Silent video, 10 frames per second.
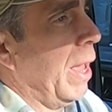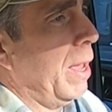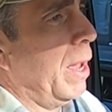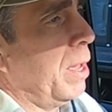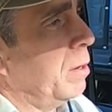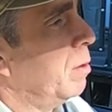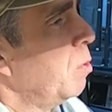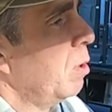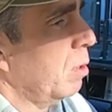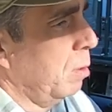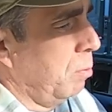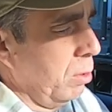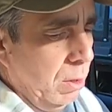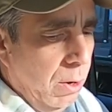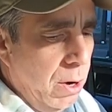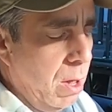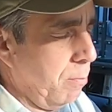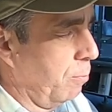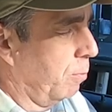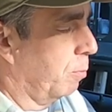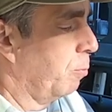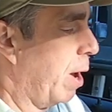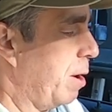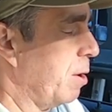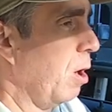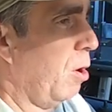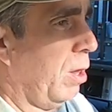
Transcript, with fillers: and I'm all loaded up and ready to go.